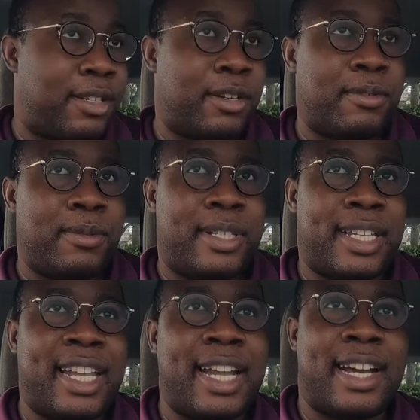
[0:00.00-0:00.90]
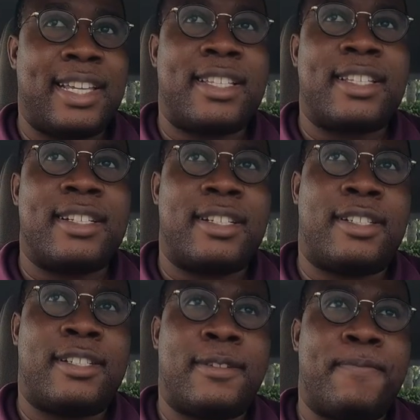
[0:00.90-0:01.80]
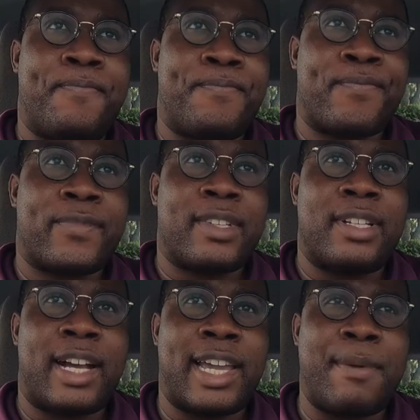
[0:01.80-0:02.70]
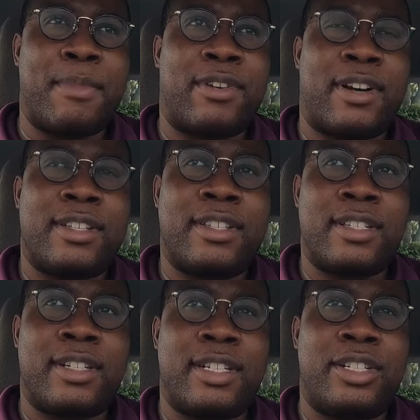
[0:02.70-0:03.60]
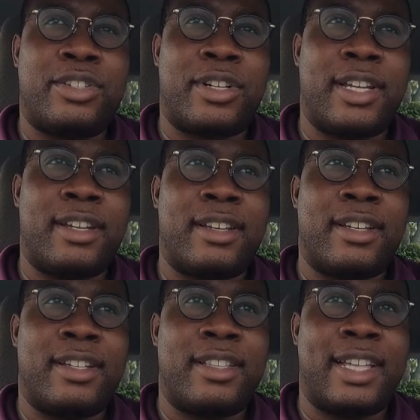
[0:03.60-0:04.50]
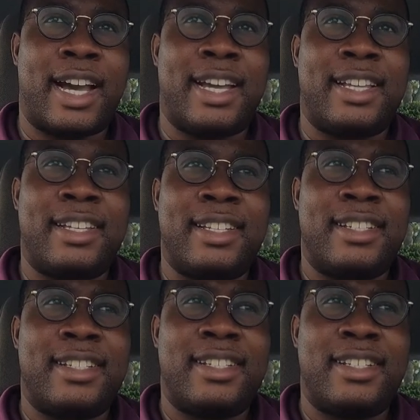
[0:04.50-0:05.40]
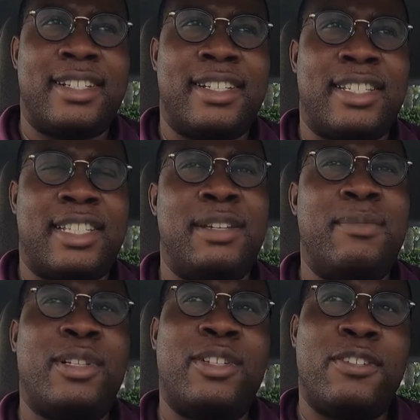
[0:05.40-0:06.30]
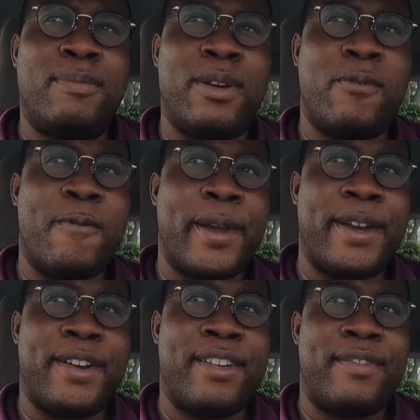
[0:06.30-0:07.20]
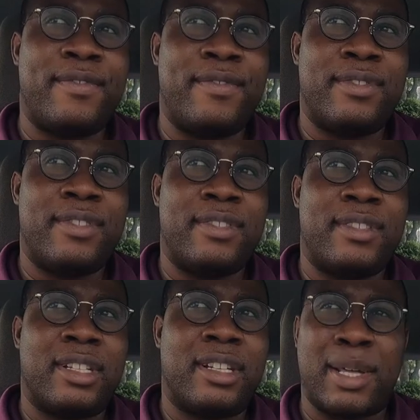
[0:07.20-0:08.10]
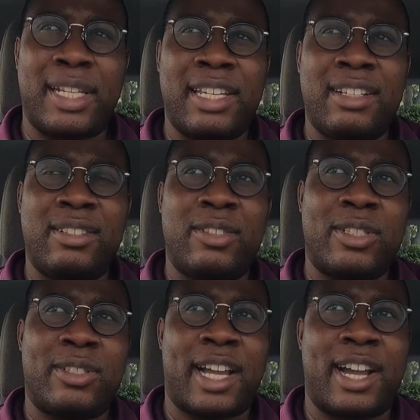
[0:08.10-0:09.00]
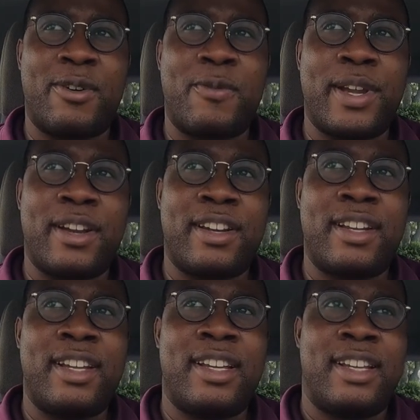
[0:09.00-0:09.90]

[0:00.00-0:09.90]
So today, guys, um, I came across a drink that seemed a little bit weird. Spelling looked kind of weird.